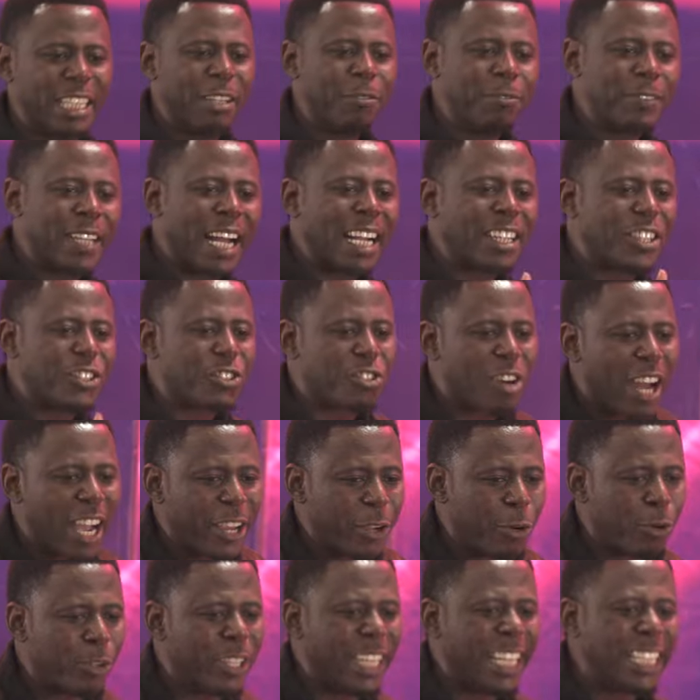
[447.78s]
give that
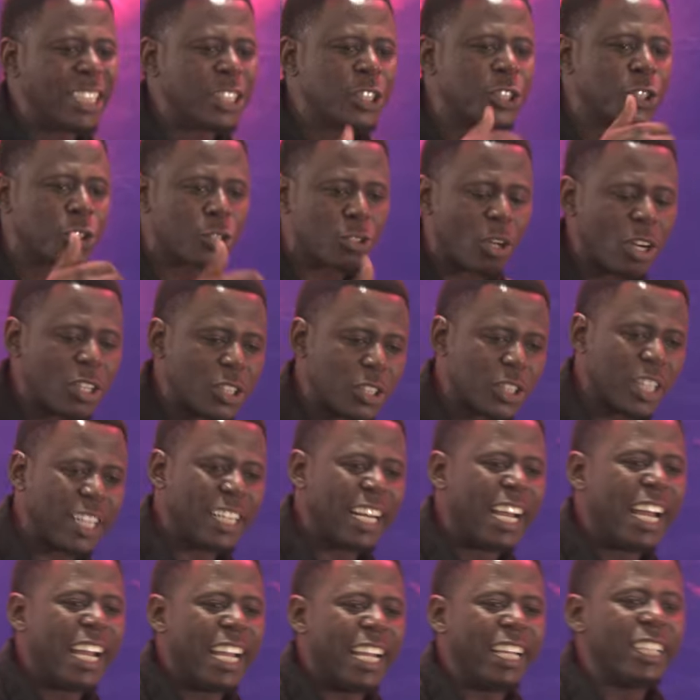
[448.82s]
triune
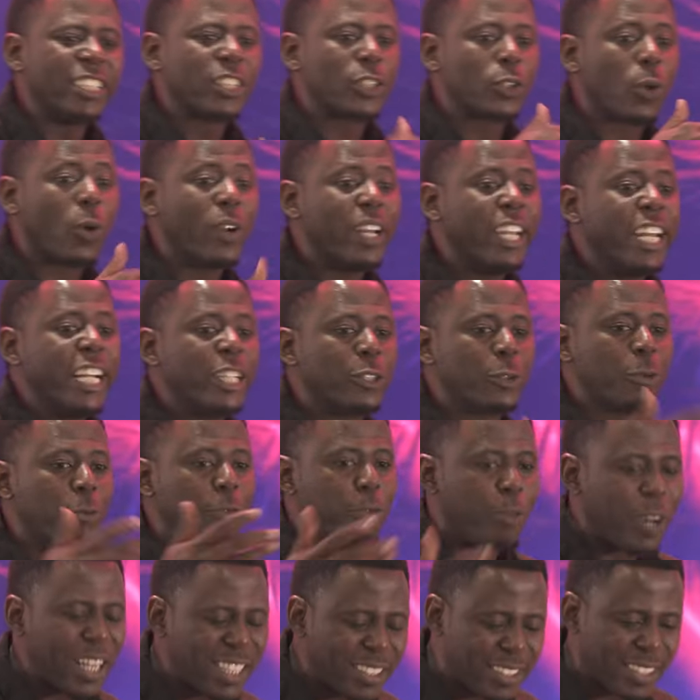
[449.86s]
instruction in so little
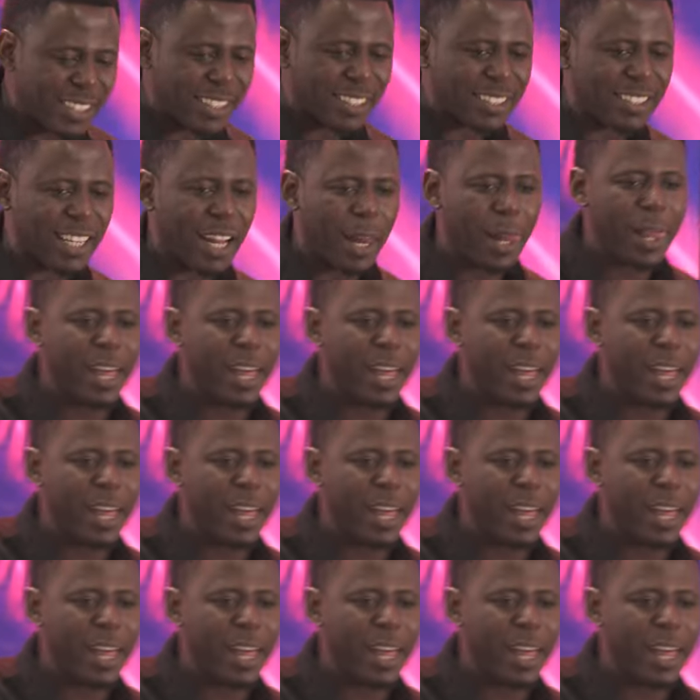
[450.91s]
verses?